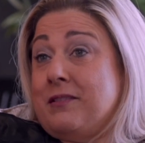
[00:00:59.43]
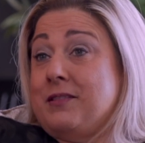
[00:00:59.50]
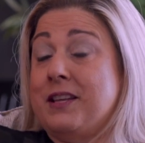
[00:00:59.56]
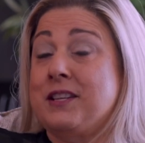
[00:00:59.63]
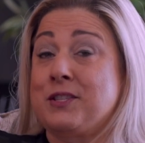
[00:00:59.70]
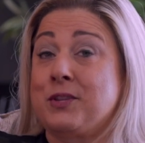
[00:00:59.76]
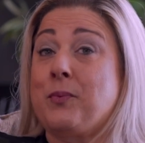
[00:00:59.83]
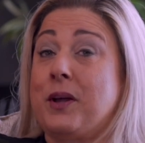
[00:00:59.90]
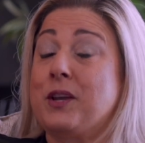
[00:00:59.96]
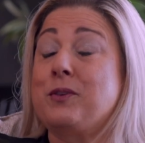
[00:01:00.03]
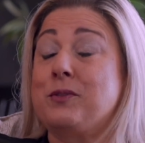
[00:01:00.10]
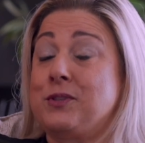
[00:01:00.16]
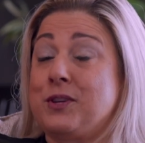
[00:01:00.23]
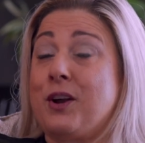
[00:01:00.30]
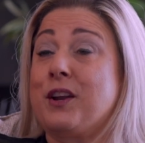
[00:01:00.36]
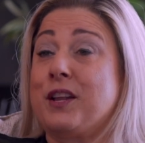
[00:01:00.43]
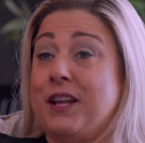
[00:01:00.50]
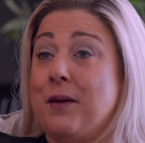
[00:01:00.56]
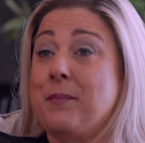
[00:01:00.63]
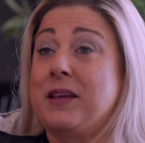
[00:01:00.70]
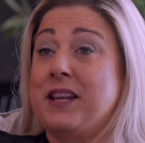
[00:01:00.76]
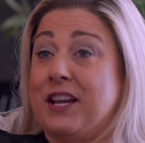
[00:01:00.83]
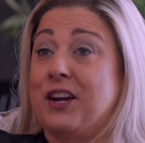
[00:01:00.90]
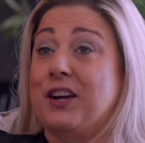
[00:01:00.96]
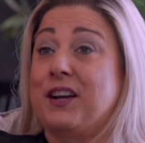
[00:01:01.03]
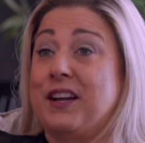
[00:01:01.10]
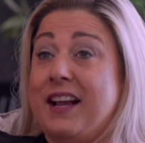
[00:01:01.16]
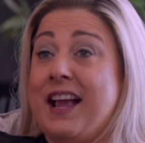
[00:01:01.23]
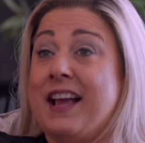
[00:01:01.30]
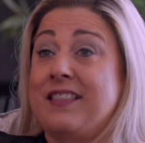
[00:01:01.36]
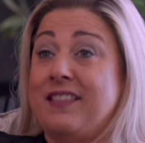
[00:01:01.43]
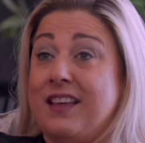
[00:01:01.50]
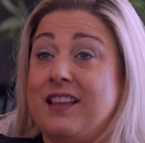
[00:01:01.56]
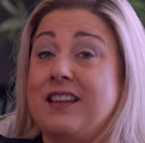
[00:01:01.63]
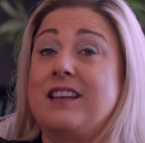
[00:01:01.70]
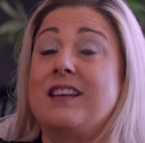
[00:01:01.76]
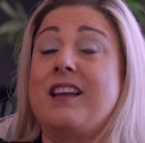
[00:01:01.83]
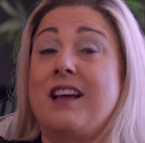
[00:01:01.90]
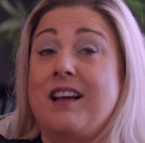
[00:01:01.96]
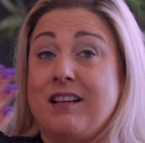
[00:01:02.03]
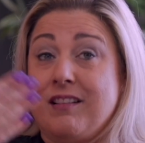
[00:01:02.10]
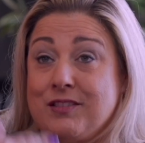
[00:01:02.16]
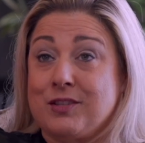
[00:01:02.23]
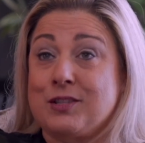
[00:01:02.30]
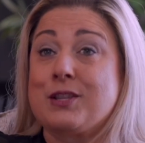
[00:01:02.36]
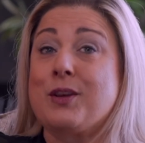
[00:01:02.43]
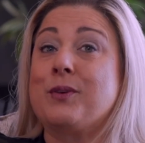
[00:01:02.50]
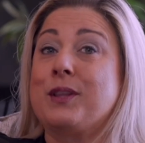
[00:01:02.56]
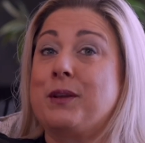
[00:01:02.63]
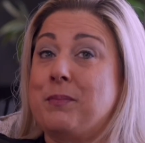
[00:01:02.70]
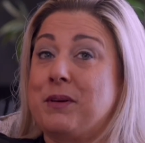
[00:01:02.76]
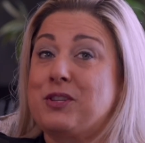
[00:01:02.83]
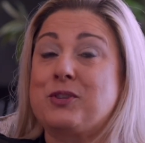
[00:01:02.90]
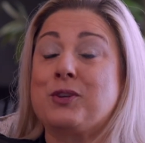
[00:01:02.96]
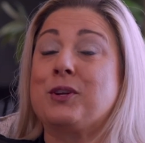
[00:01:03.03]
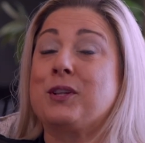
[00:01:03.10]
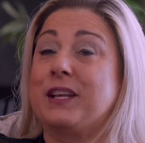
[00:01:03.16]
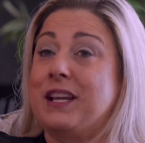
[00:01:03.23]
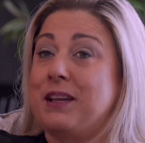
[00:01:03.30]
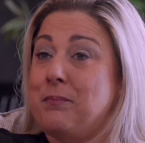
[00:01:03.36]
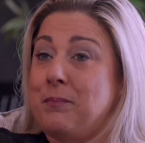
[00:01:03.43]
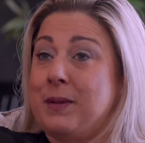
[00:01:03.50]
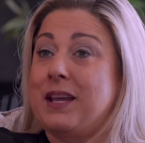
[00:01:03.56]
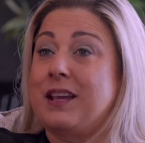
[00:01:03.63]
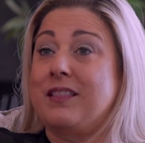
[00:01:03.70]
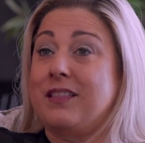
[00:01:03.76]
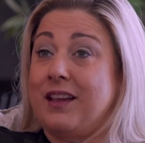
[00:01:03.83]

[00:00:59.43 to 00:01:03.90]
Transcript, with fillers: is the one who started coming here and then slowly but surely, me and the